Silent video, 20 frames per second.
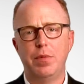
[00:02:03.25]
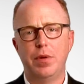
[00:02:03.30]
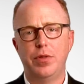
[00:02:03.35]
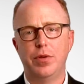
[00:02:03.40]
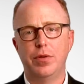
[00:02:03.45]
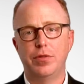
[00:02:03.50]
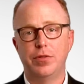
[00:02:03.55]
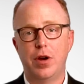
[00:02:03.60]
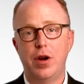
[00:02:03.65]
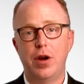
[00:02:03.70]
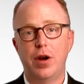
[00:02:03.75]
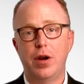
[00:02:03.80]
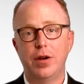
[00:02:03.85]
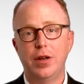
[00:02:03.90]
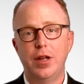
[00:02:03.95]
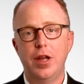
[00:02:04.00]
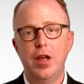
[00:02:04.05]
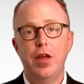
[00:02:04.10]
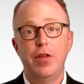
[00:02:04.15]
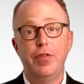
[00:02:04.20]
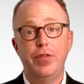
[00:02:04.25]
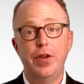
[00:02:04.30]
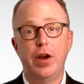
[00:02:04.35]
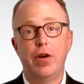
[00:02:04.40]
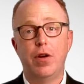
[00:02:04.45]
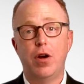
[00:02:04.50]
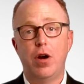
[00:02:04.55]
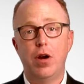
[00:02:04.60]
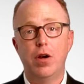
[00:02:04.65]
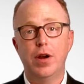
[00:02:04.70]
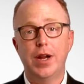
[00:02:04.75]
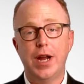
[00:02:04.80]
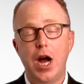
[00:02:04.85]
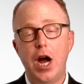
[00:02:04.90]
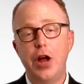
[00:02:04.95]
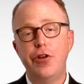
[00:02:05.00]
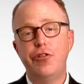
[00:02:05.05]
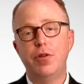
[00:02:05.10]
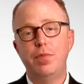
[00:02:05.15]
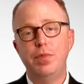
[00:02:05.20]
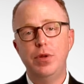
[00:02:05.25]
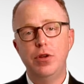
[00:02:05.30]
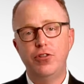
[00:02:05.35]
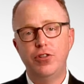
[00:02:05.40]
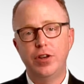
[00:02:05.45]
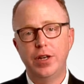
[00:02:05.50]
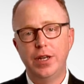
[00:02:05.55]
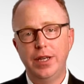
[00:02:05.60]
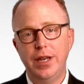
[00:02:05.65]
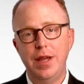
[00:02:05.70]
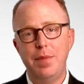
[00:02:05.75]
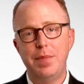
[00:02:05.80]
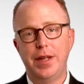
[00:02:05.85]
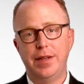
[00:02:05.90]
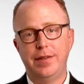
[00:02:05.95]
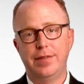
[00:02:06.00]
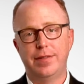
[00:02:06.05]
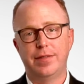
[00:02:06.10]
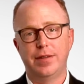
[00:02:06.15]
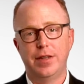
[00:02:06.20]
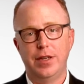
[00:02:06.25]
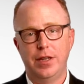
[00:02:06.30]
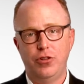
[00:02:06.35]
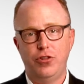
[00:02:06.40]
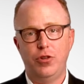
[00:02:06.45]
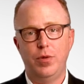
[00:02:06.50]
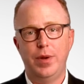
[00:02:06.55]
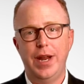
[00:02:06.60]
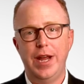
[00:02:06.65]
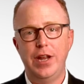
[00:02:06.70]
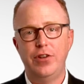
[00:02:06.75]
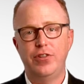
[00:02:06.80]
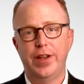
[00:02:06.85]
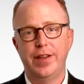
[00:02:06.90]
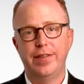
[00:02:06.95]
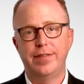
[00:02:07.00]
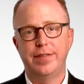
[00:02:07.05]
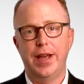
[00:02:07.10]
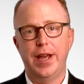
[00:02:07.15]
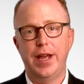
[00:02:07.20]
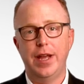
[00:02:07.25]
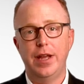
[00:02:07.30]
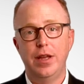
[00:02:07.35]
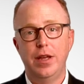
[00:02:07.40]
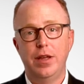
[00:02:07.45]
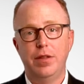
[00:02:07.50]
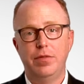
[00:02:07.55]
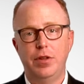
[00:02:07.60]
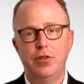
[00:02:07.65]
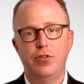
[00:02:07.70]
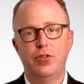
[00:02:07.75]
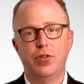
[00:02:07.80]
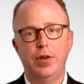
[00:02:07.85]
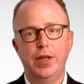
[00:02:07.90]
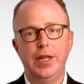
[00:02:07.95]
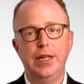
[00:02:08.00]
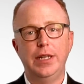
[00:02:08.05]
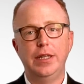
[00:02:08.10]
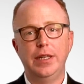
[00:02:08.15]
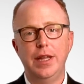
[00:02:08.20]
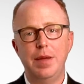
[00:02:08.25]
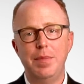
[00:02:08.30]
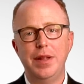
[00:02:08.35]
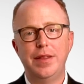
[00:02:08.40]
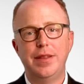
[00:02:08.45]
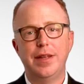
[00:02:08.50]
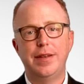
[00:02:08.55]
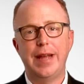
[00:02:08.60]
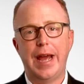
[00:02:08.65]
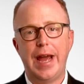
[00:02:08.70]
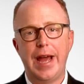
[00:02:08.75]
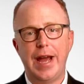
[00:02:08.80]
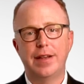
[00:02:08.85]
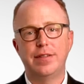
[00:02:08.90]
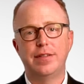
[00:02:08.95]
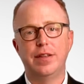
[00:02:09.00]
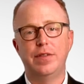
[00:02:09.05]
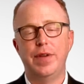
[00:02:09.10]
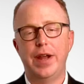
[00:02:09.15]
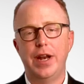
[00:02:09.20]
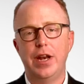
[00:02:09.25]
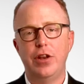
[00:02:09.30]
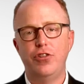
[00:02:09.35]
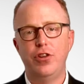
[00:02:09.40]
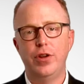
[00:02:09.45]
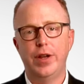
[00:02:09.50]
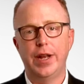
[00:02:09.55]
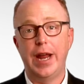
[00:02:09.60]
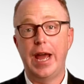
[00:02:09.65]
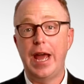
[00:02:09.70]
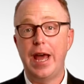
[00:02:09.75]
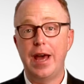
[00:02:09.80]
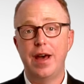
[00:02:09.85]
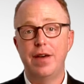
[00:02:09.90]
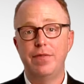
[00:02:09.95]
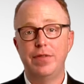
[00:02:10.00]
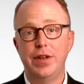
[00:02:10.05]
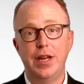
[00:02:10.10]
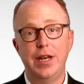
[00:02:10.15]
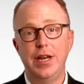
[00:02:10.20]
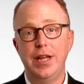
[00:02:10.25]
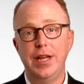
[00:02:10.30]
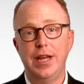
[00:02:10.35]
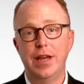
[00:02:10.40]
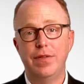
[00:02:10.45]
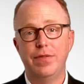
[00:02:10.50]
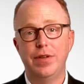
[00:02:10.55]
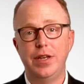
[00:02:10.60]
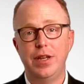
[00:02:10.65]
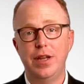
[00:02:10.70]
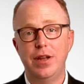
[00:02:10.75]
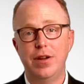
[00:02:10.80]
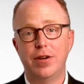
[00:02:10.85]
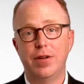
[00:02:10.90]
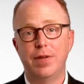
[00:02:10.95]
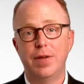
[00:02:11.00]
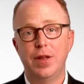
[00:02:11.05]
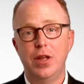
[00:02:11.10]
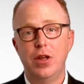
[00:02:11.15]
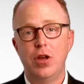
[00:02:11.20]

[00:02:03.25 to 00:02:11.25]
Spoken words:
what those are. There are contribution limits to an HSA that certainly limit the tax advantage you can have in any given year.